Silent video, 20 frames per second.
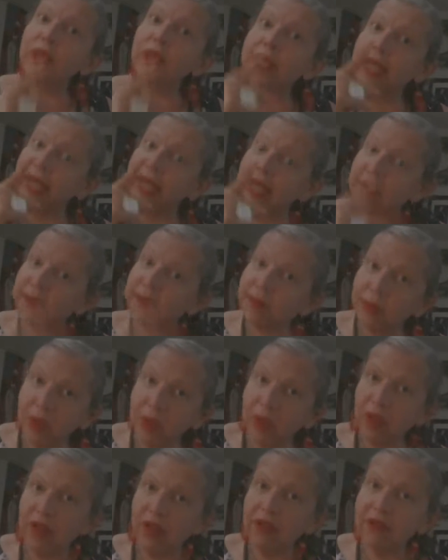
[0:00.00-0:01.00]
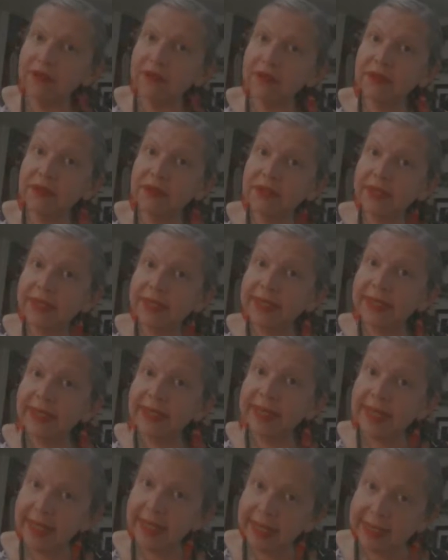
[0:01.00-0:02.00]
get involved
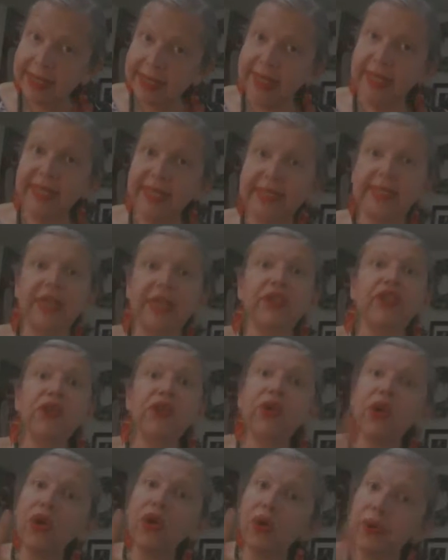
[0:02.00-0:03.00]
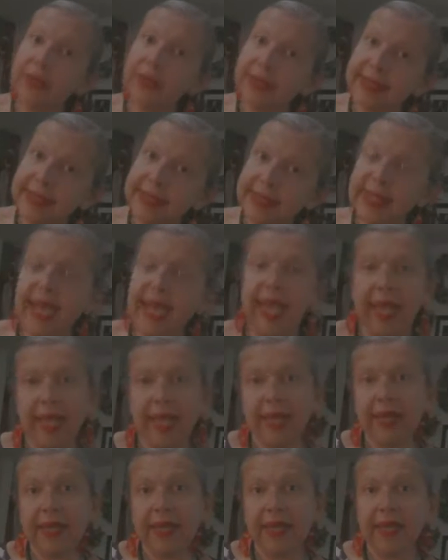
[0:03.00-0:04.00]
in this and you don't go and
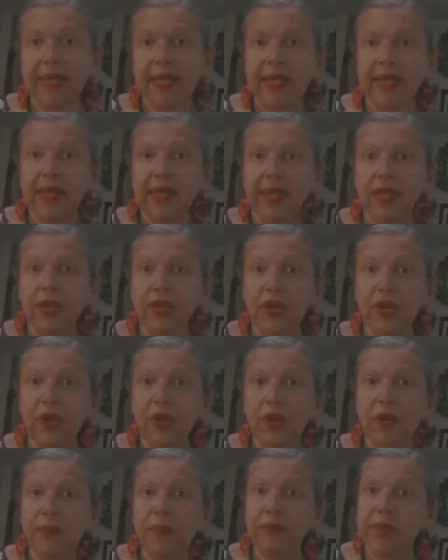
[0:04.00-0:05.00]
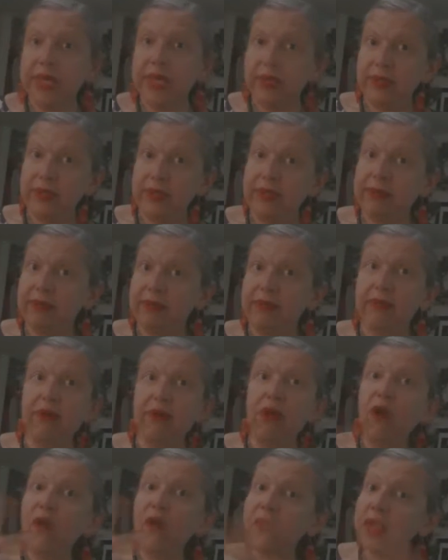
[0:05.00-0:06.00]
say, you know, because
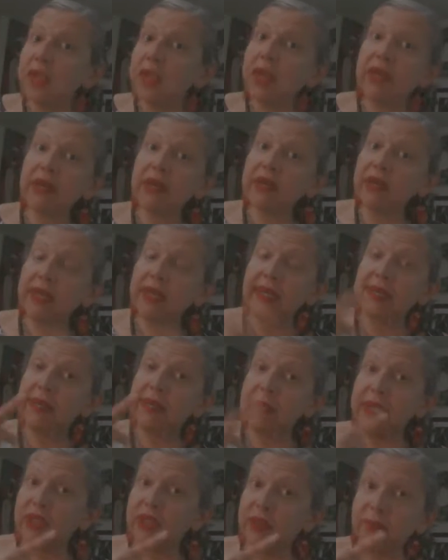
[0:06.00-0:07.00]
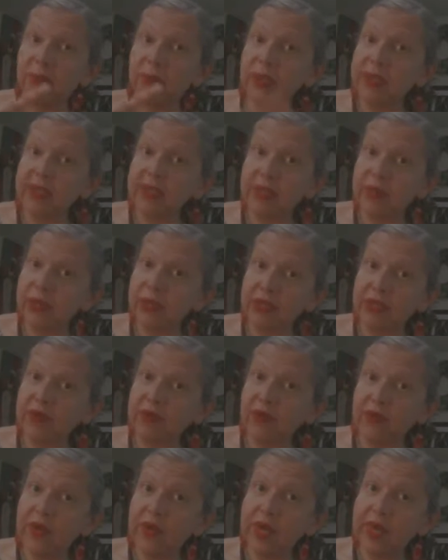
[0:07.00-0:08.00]
over here in the Metropolitan Museum
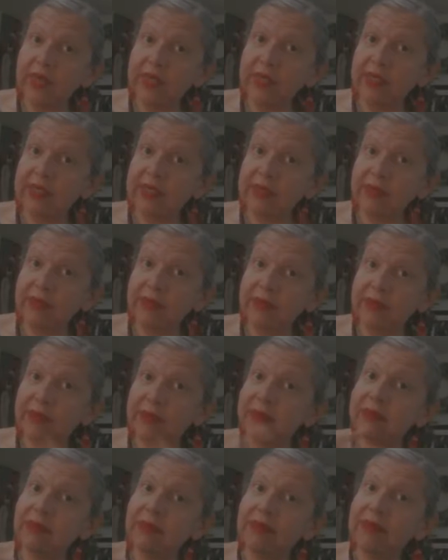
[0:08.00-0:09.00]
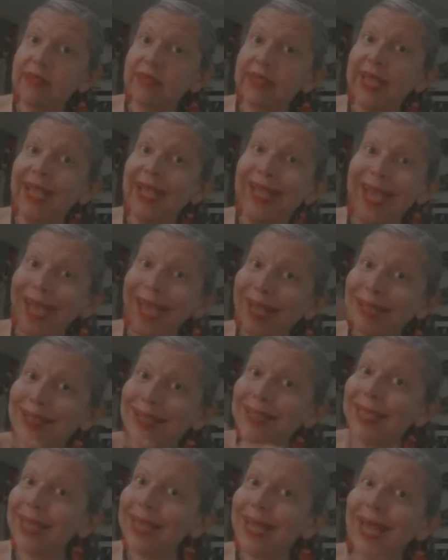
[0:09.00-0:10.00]
of Art, the
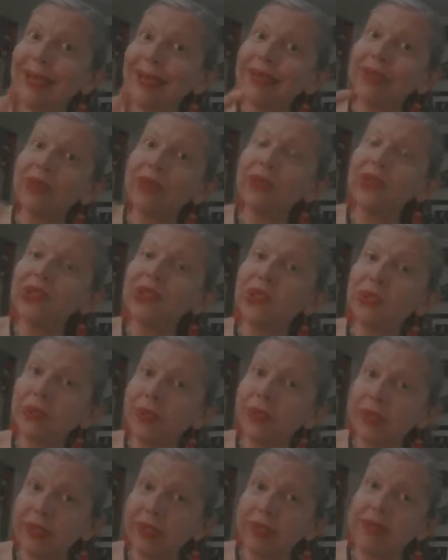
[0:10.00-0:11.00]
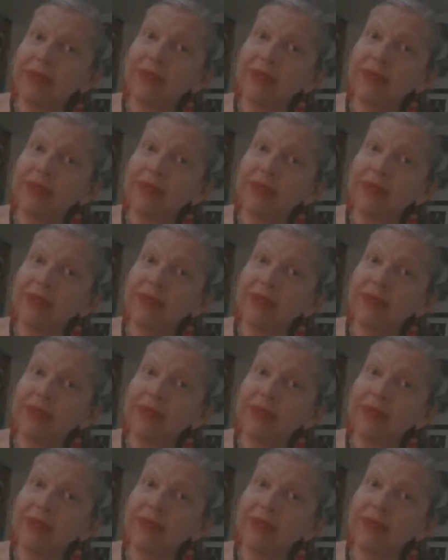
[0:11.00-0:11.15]
gays, they got their own tours.